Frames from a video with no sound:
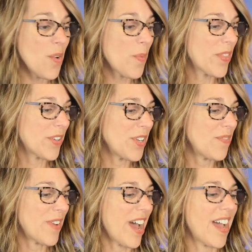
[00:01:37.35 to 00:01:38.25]
whether
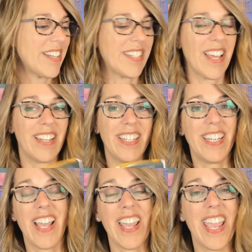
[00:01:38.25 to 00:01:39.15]
you've got a
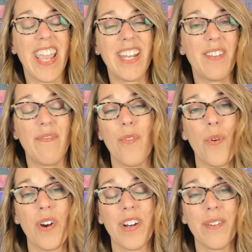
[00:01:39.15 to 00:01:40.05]

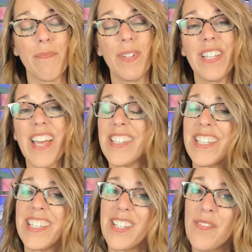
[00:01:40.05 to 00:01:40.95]
TI-84 Plus
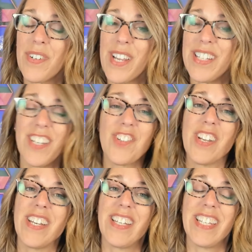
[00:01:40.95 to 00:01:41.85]
Silver
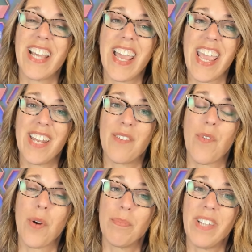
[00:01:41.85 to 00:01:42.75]
Edition, a
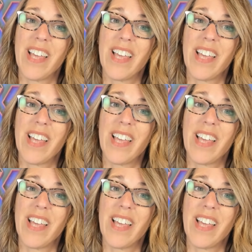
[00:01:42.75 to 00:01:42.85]
TI-84